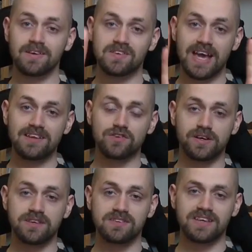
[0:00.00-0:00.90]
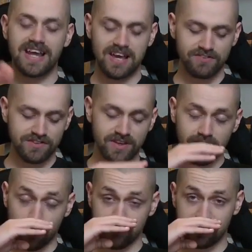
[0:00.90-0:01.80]
The answer is that
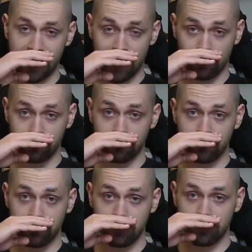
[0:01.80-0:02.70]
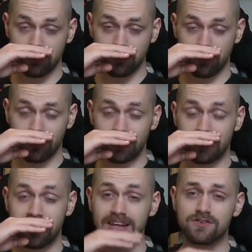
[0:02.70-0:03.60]
everything nose down
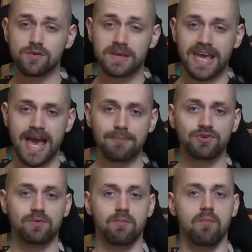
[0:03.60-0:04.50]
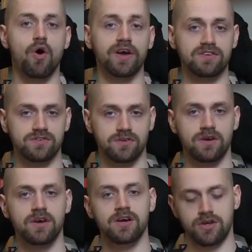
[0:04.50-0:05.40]
needs to be kept moist.
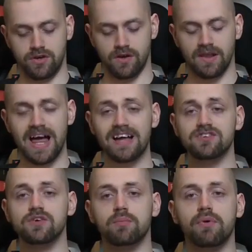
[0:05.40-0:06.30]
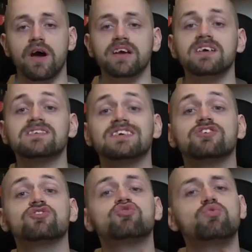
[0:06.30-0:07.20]
Your lungs, your bronchia, and
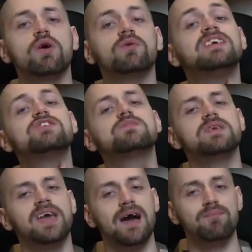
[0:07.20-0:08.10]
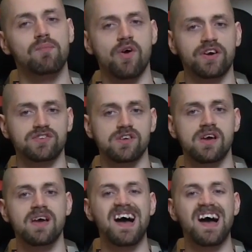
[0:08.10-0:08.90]
your throat needs to be kept moist.